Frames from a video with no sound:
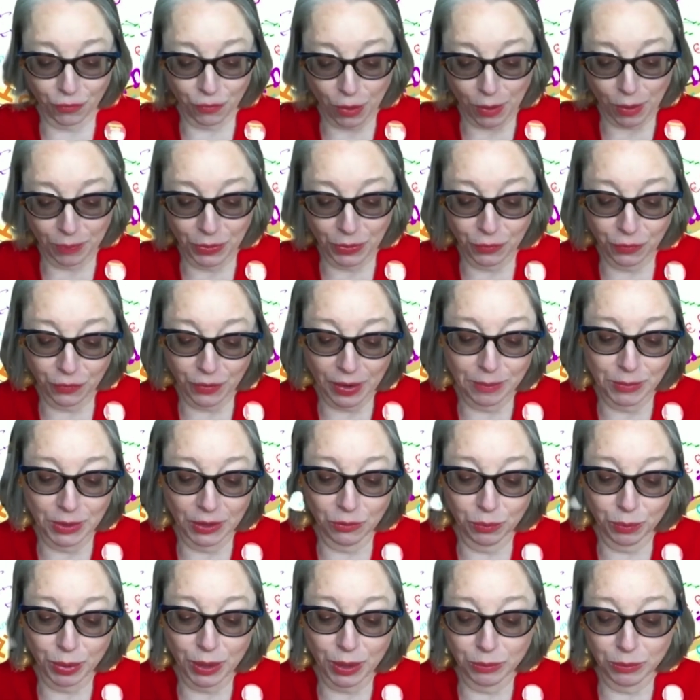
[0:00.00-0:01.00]
from the
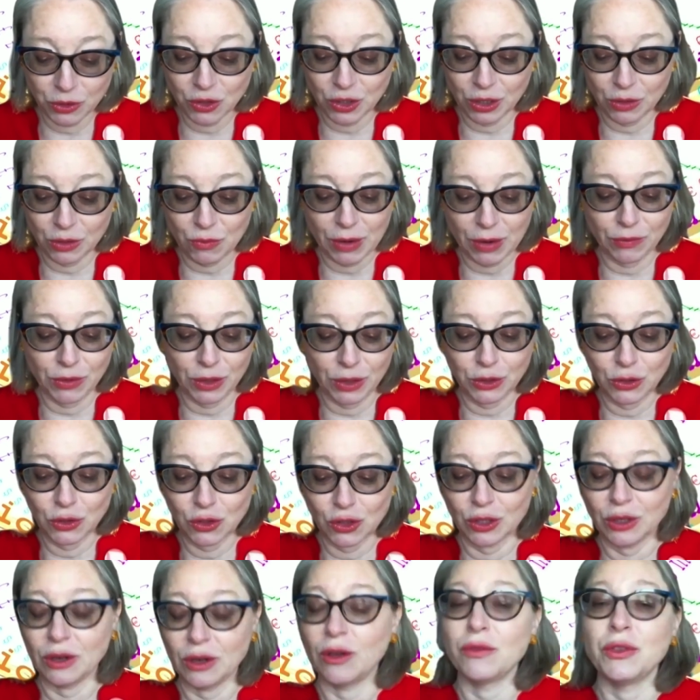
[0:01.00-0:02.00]
feminist publishing
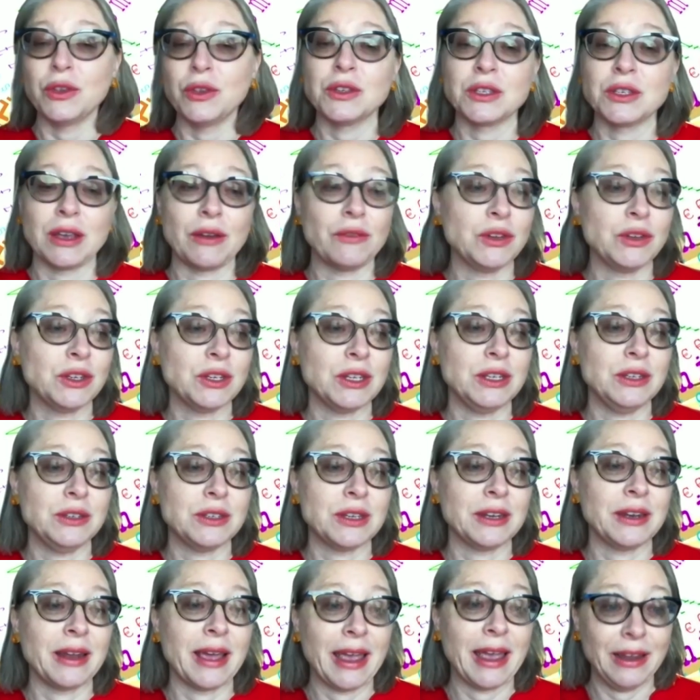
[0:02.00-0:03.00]
revolution of the 70s
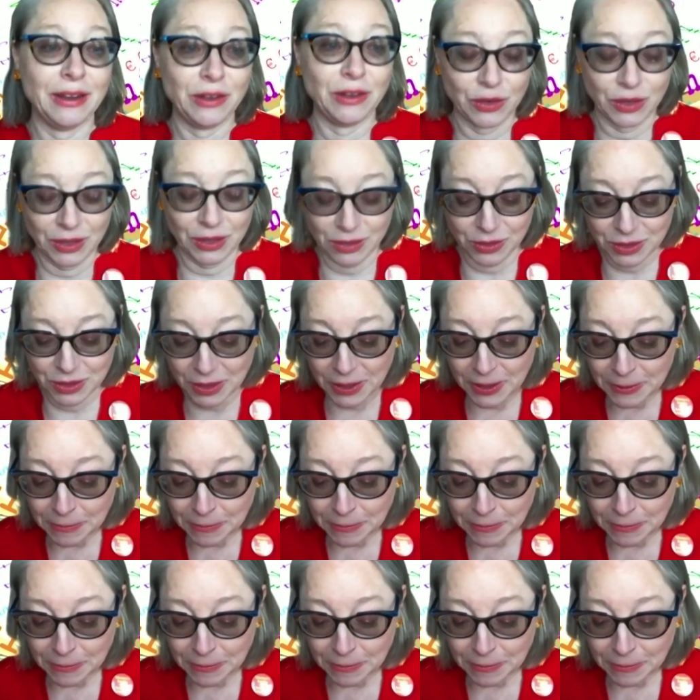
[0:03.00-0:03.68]
and 80s.